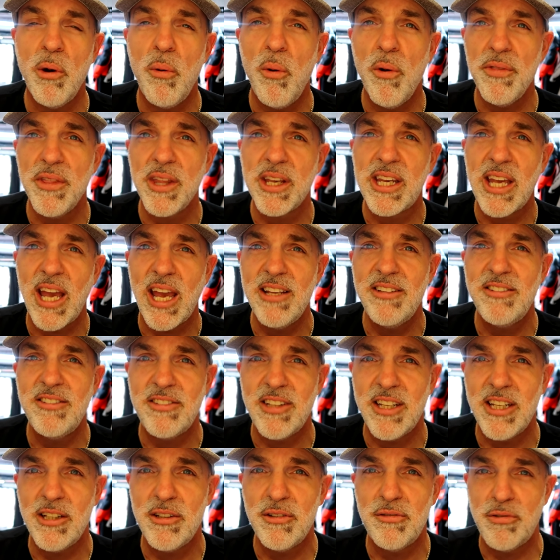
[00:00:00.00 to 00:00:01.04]
I want the
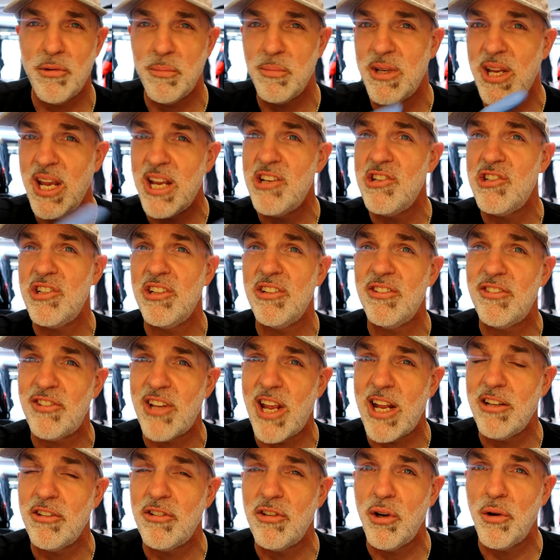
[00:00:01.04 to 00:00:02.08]
casings from the engine
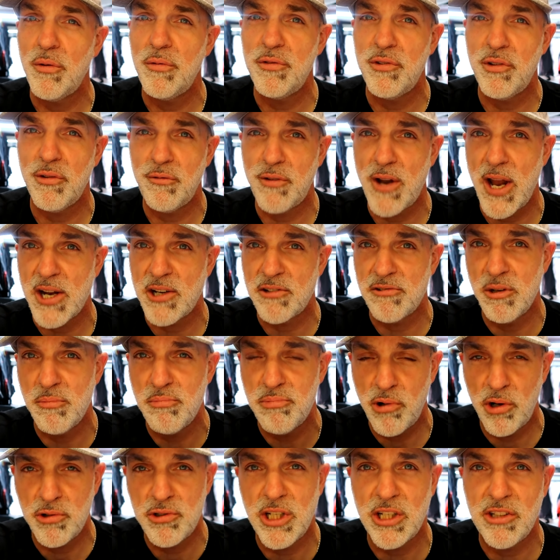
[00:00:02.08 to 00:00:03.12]
sent off to Factory
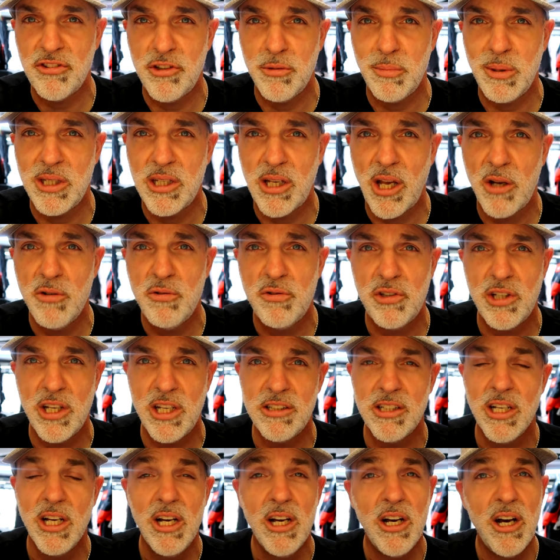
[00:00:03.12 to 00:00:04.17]
Projects to be
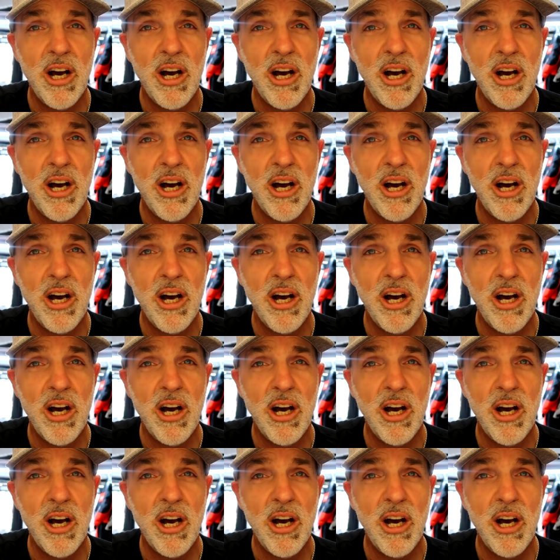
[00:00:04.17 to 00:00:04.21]
coated.